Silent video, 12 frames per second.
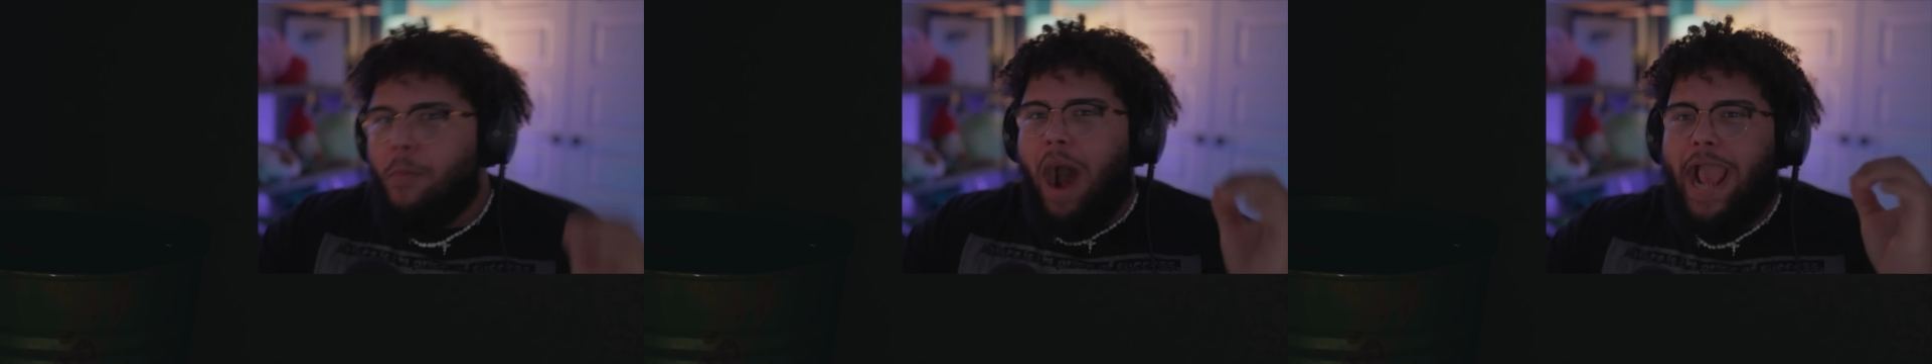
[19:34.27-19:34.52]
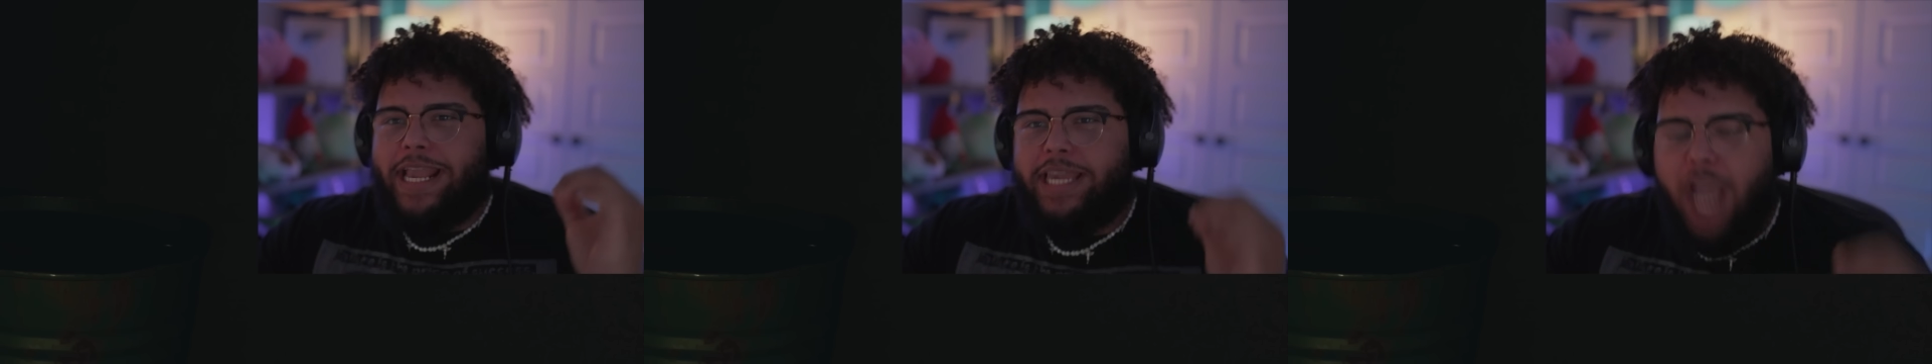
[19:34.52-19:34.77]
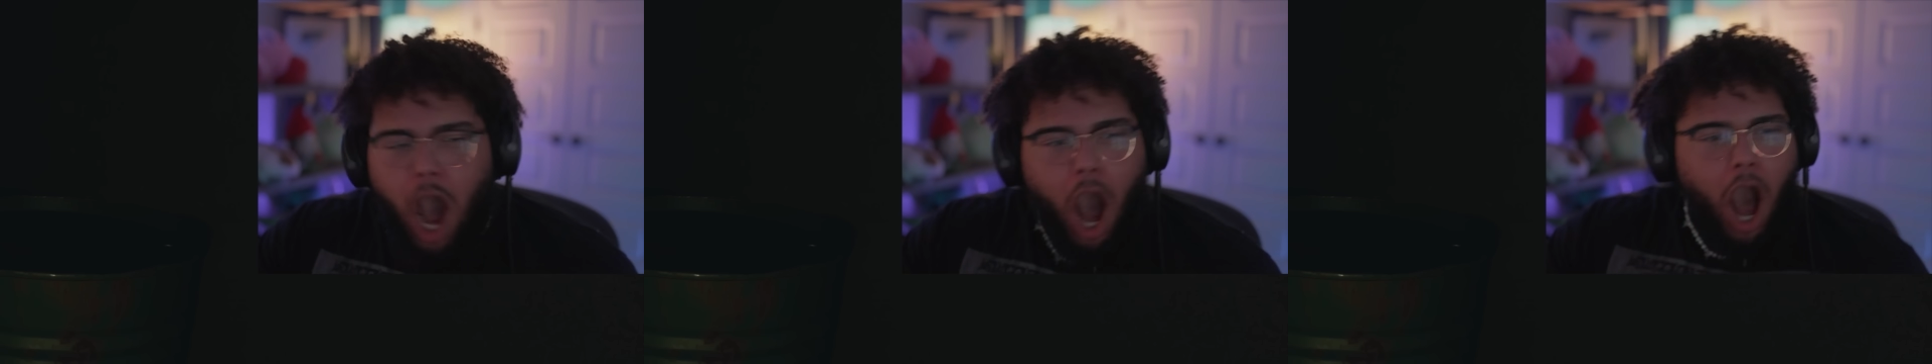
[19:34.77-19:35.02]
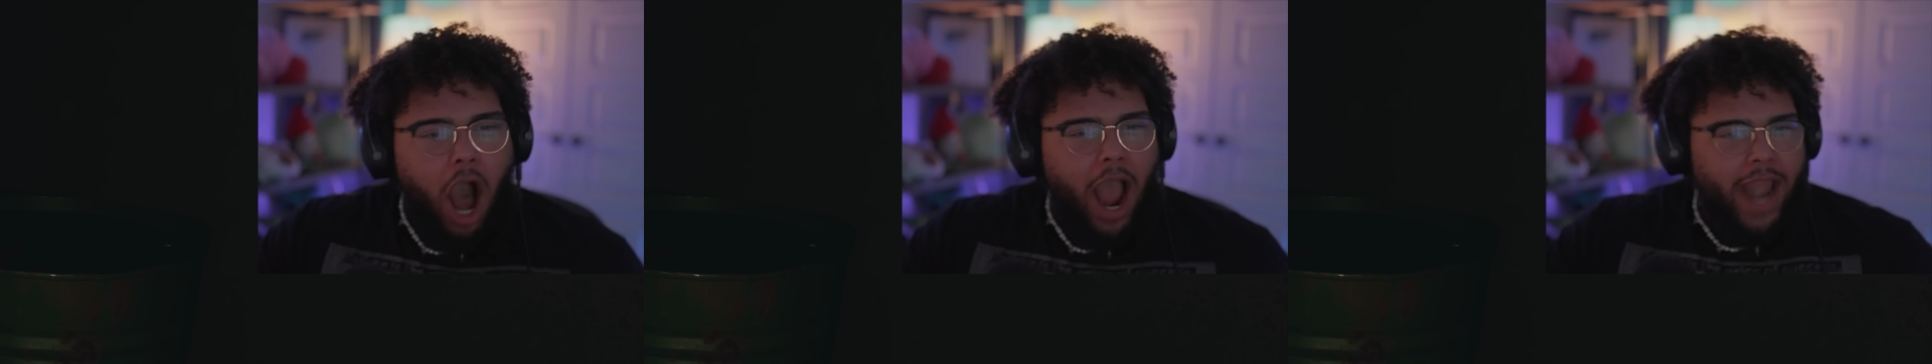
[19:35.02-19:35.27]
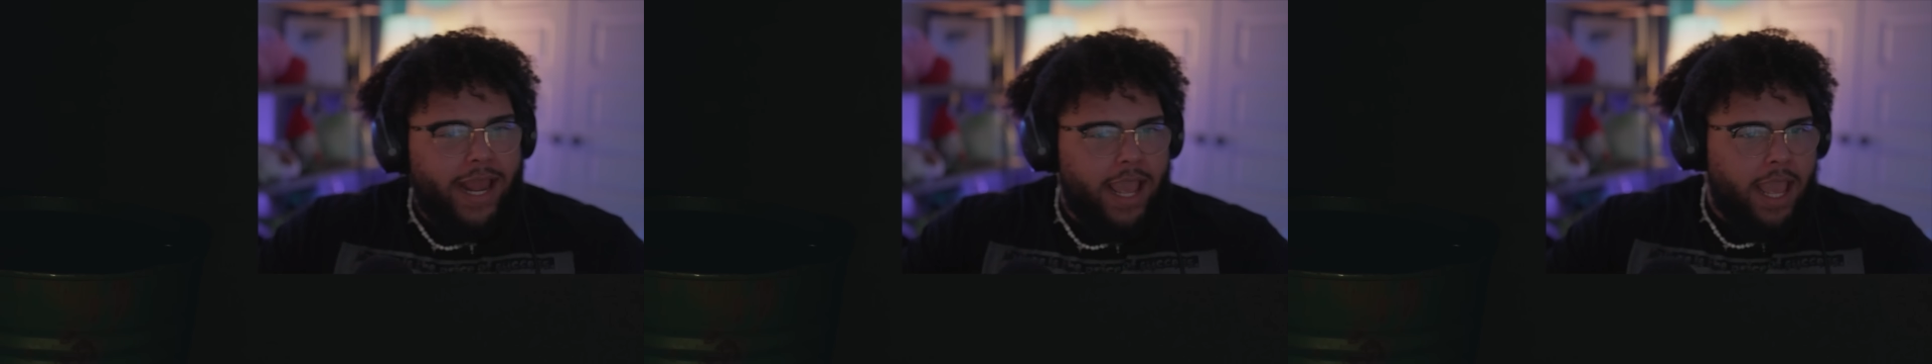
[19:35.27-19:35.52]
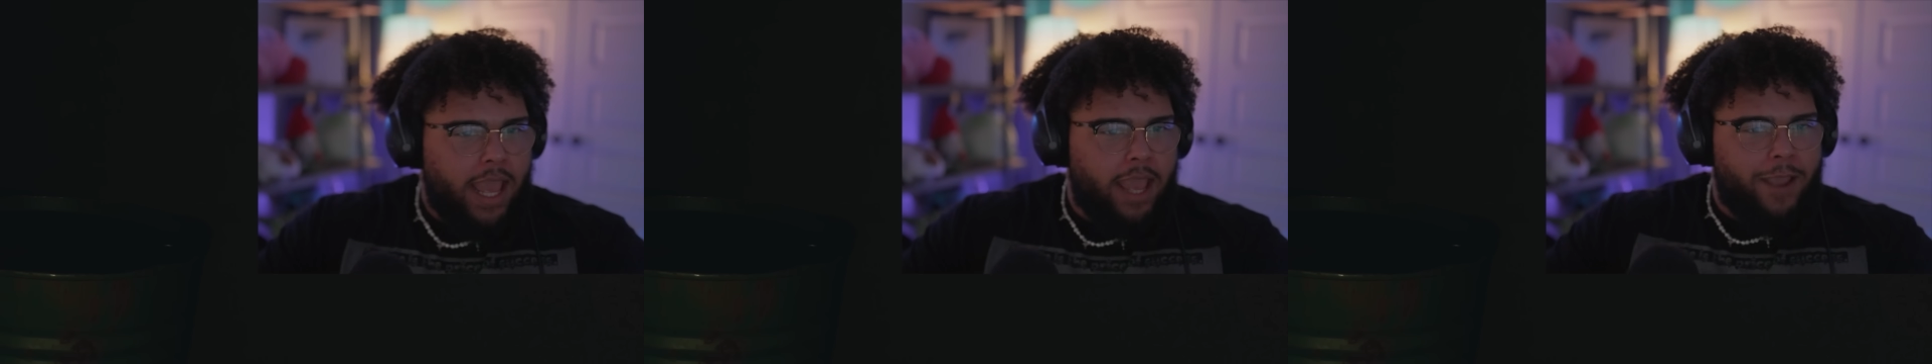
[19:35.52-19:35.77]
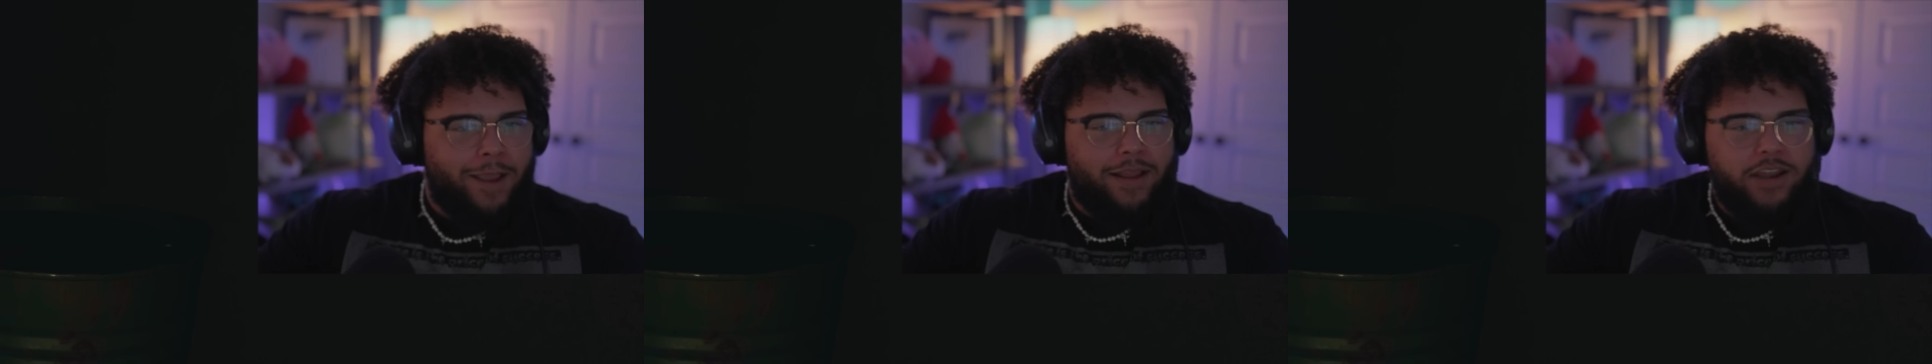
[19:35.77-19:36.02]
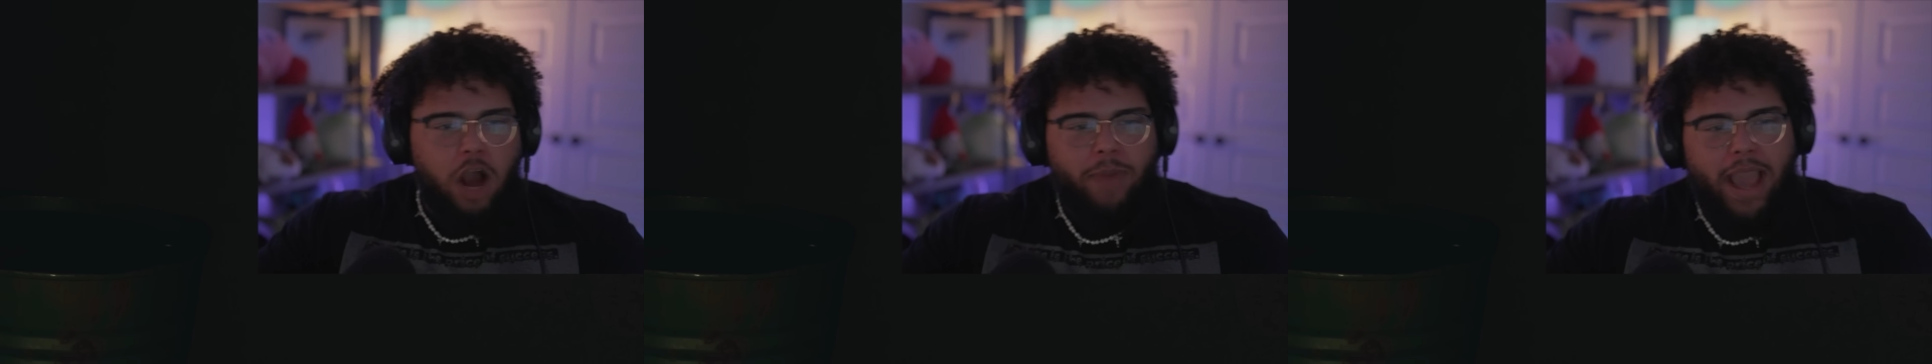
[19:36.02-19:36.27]
my god!
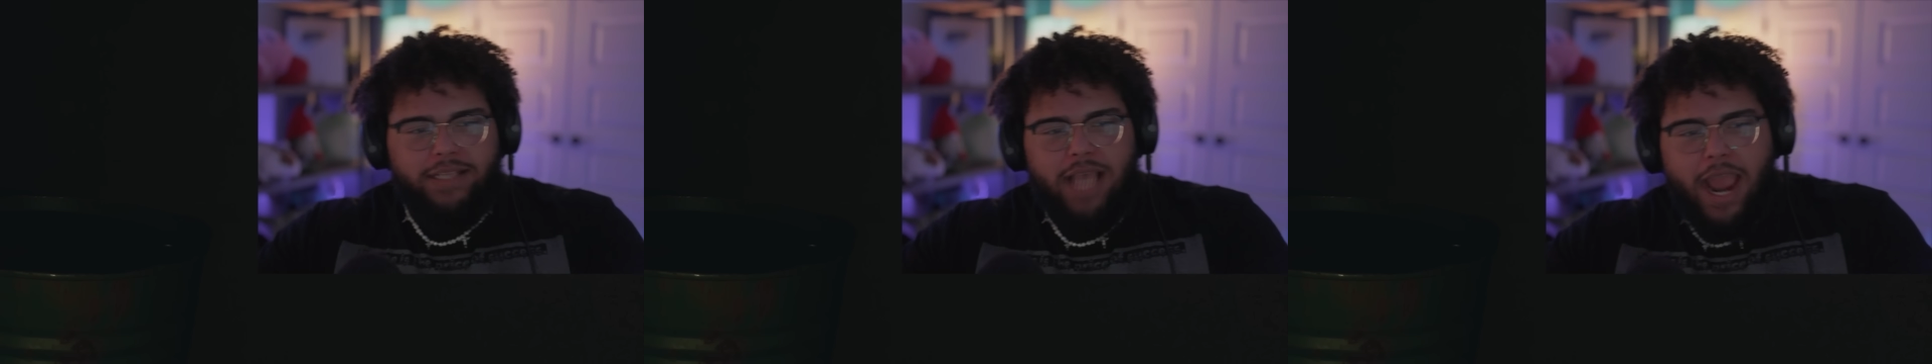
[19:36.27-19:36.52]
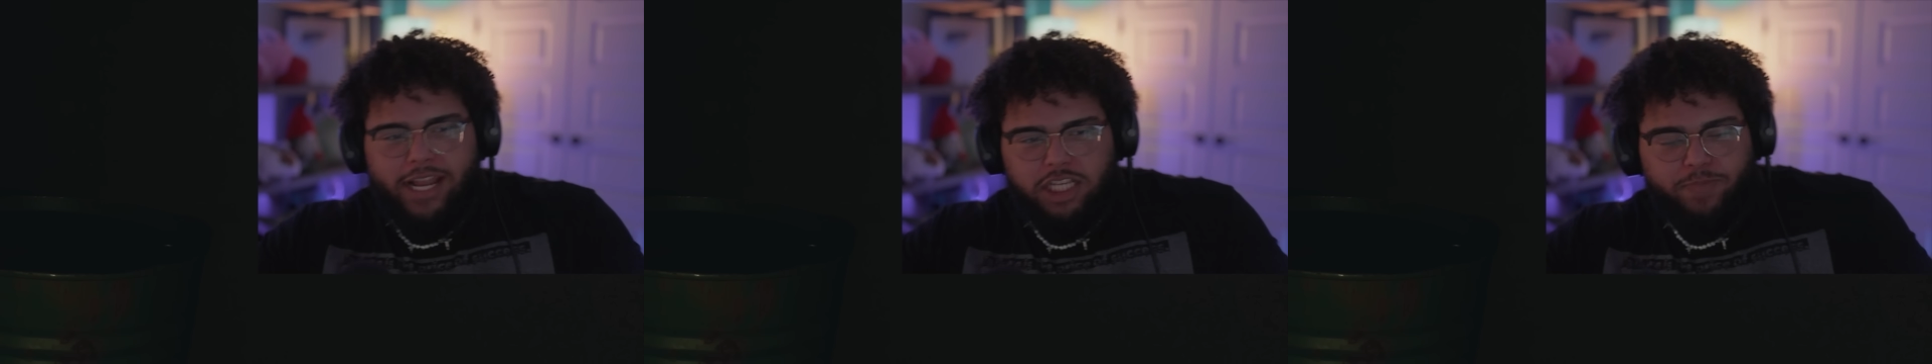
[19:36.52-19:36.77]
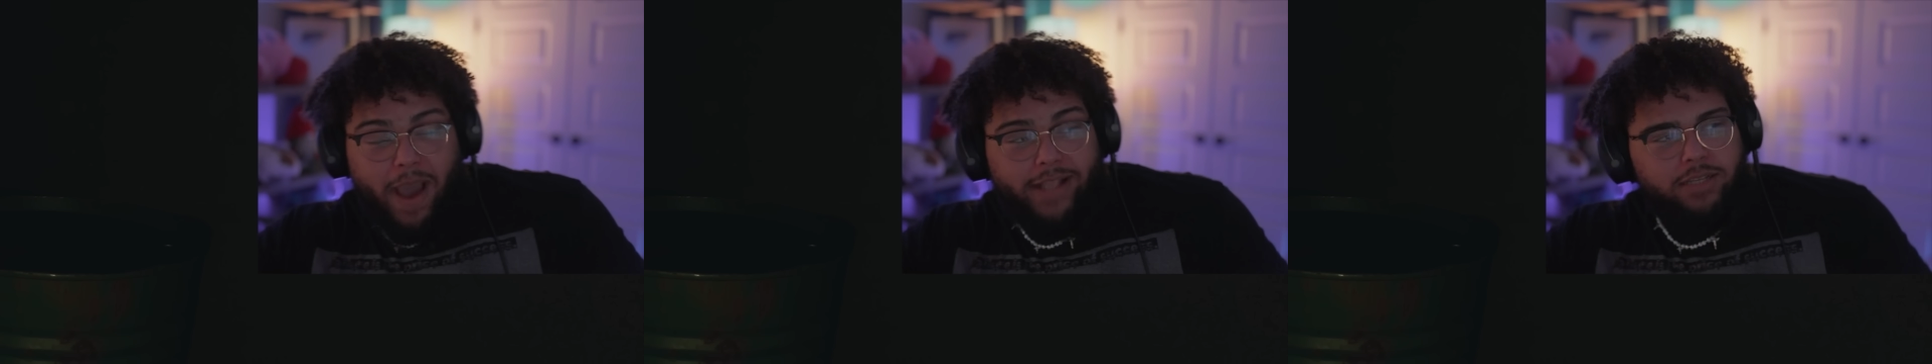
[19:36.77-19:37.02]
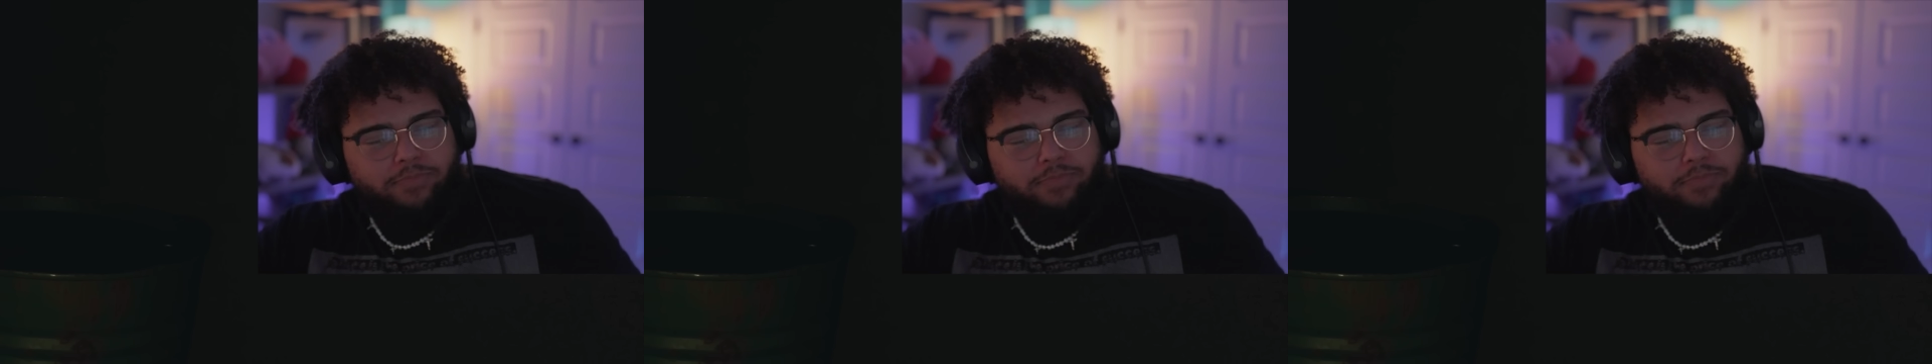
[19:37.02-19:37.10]
No, my anxiety is spiked.